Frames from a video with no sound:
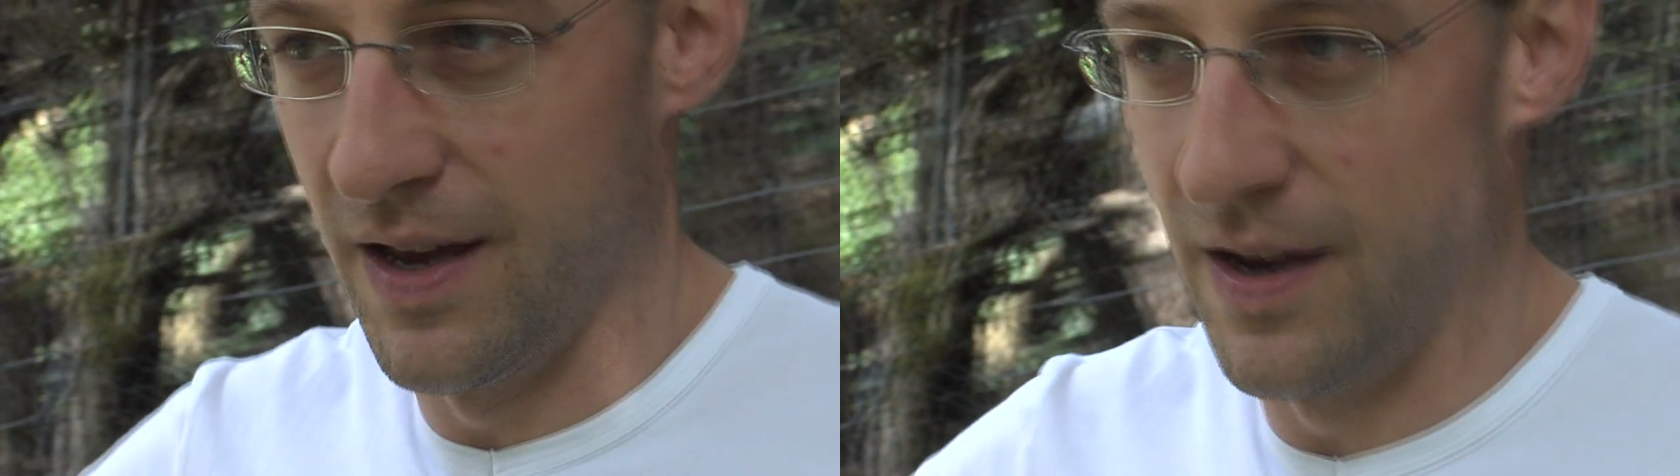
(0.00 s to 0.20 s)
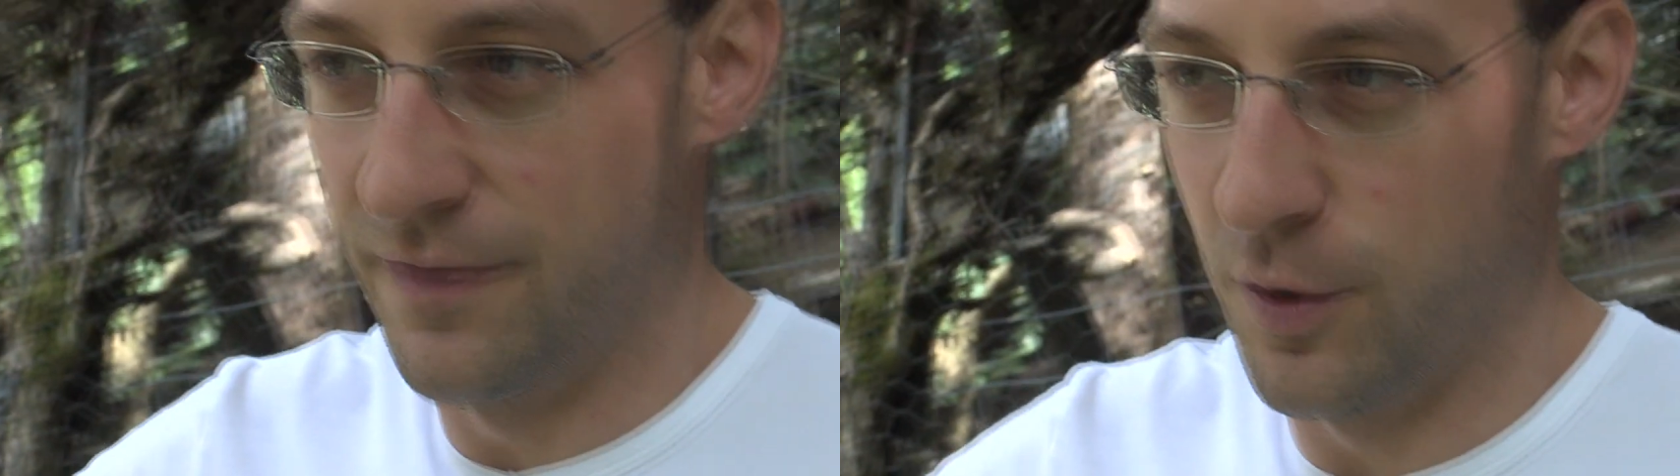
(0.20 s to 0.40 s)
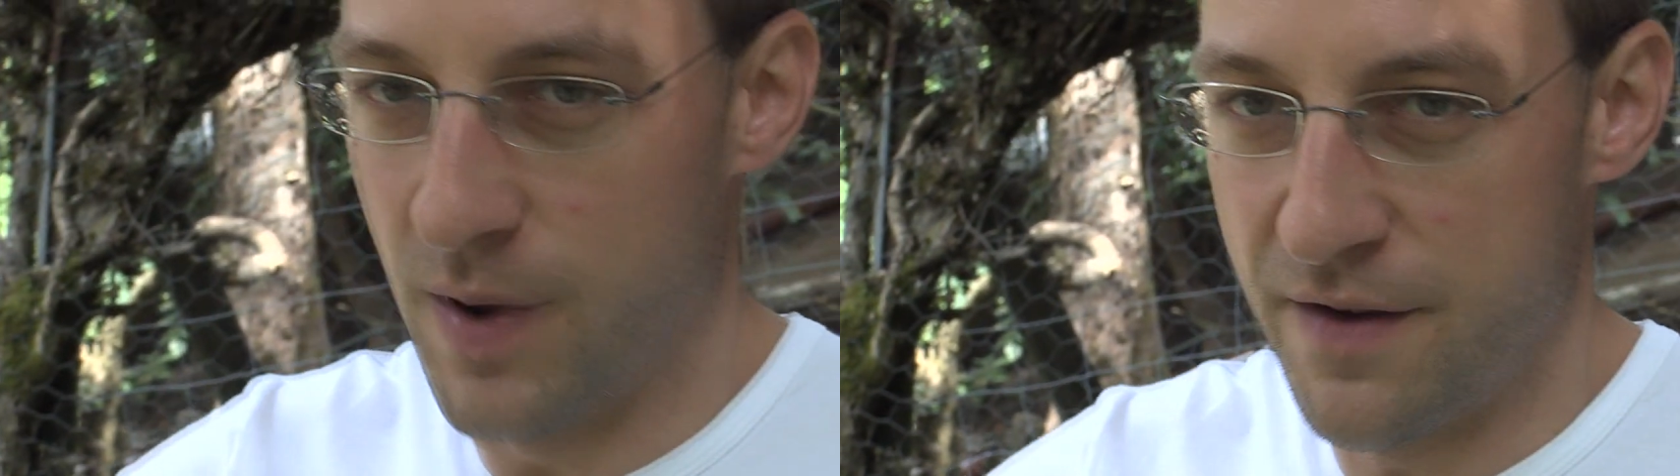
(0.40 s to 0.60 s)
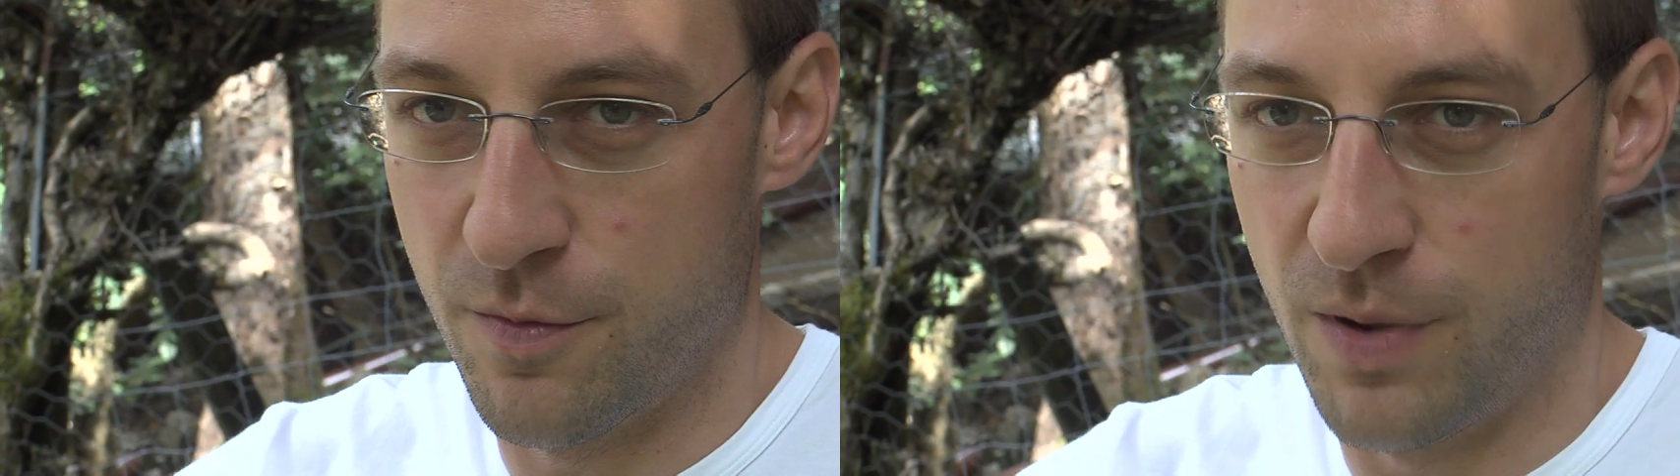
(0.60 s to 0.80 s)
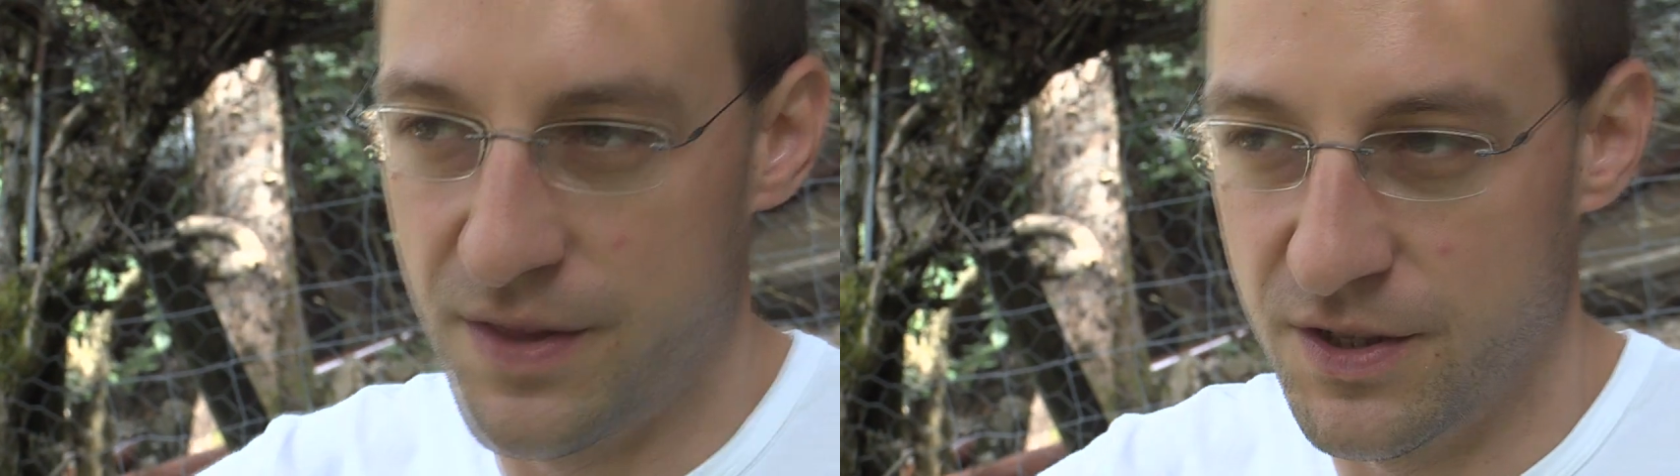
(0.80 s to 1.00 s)
uh, from
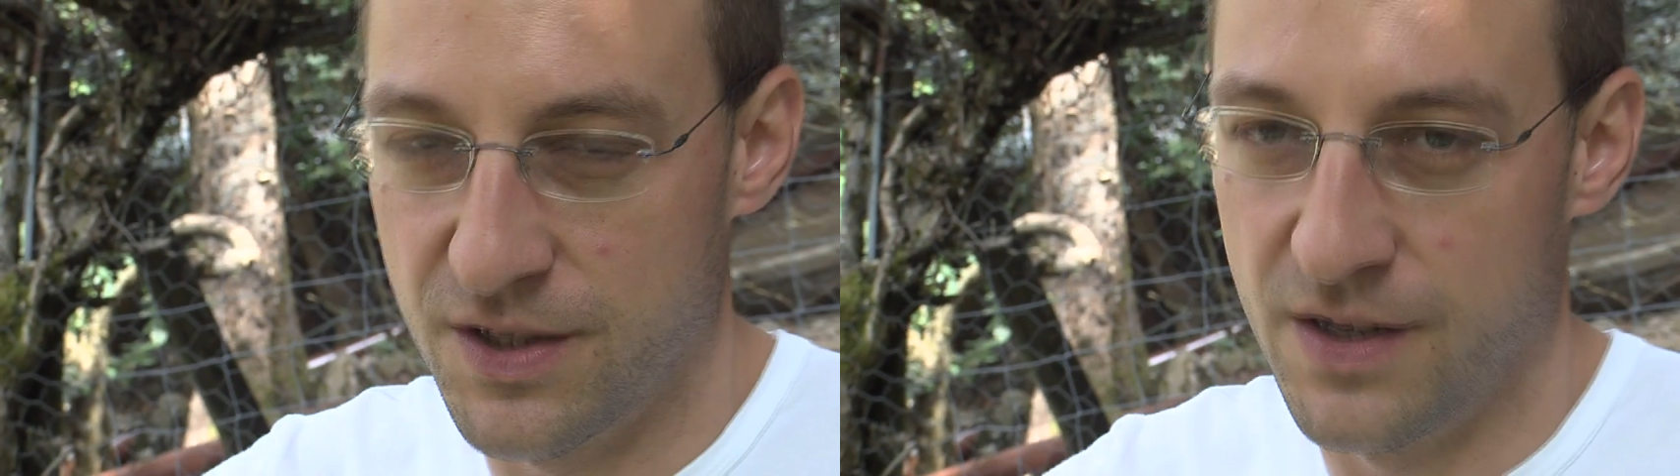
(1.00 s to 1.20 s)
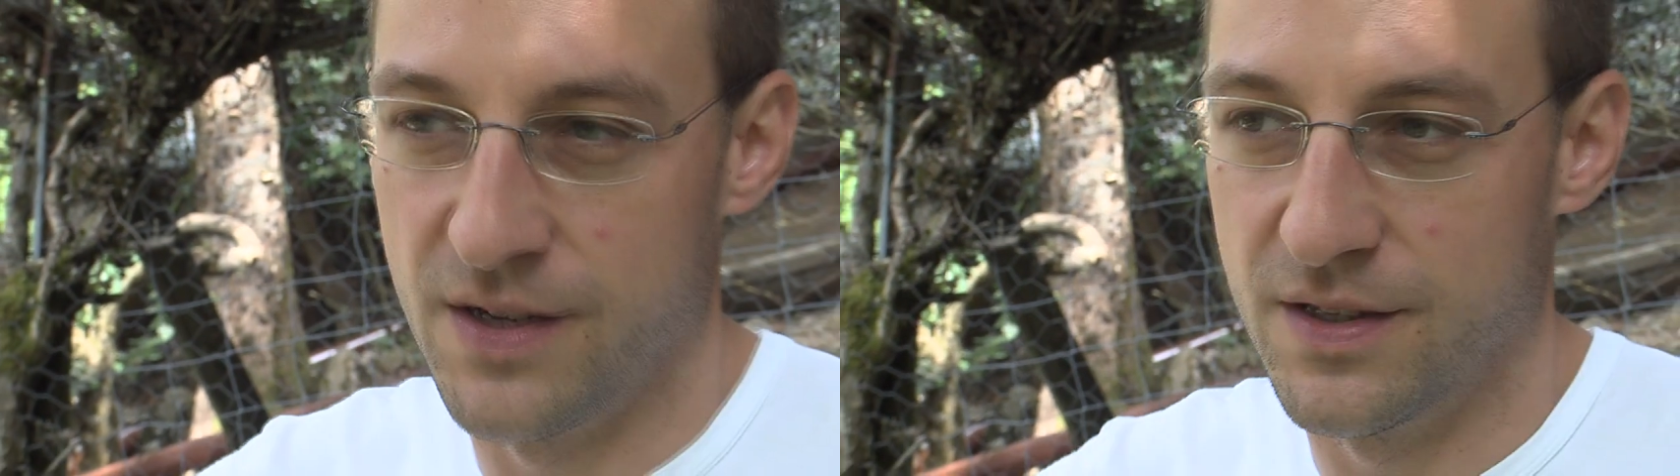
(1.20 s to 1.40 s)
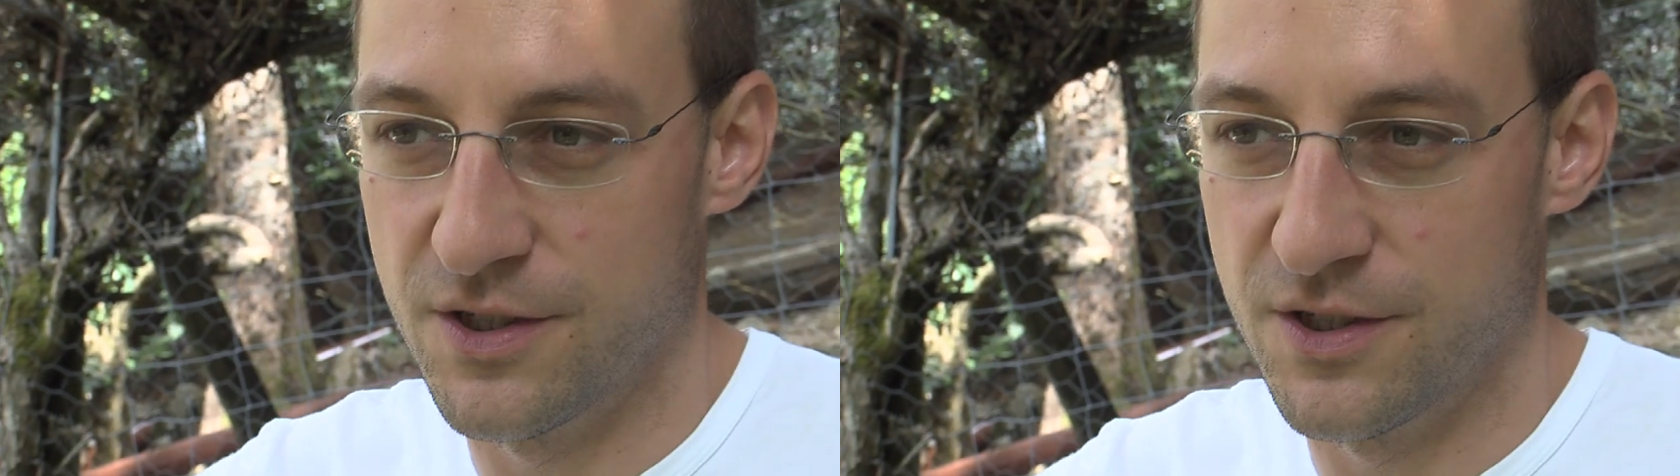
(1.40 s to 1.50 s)
everybody inside.